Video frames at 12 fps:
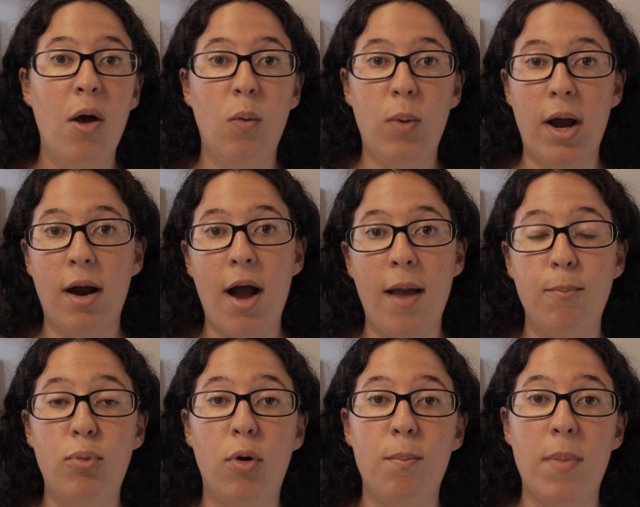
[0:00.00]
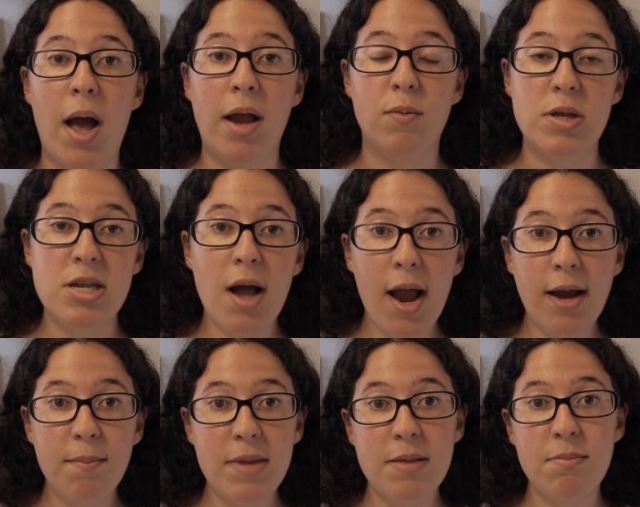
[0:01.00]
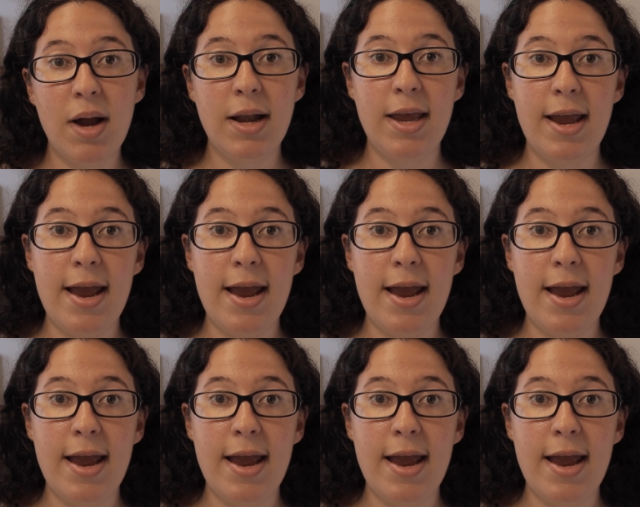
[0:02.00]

where I put my retirement money